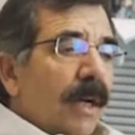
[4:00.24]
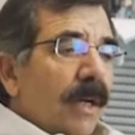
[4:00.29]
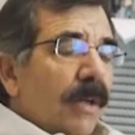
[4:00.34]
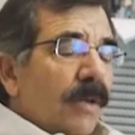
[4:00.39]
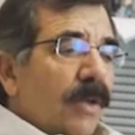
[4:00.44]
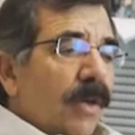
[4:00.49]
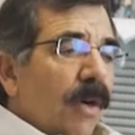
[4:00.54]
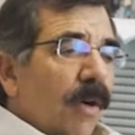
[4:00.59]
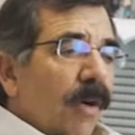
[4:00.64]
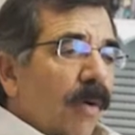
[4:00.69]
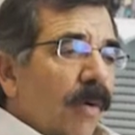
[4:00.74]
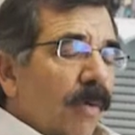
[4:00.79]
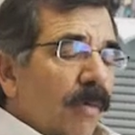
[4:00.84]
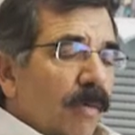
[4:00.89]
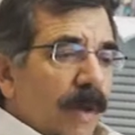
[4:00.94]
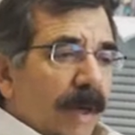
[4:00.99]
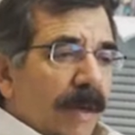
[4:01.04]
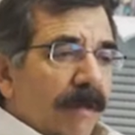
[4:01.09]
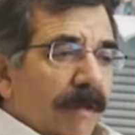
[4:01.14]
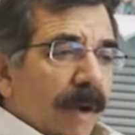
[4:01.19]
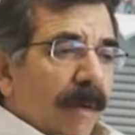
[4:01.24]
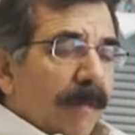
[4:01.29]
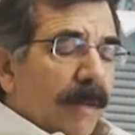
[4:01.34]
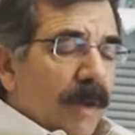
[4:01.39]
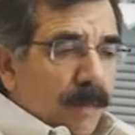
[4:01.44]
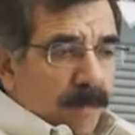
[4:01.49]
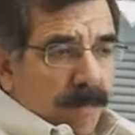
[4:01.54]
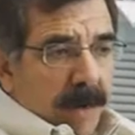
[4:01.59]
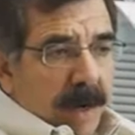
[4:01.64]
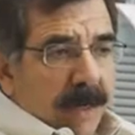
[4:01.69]
So we developed
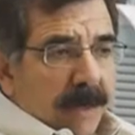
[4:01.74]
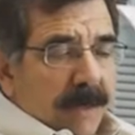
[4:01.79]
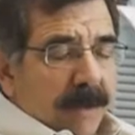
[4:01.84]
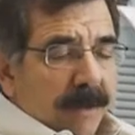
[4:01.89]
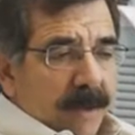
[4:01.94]
this product